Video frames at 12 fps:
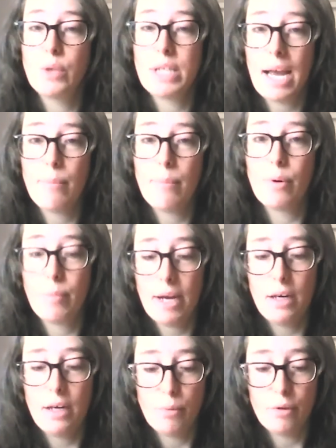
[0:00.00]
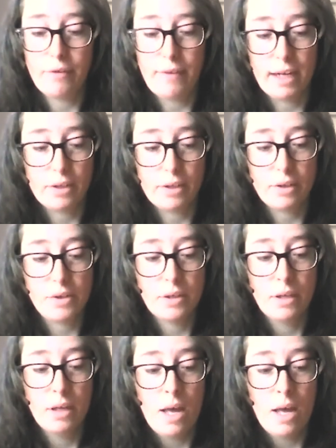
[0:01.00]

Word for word: was hampered by a number of factors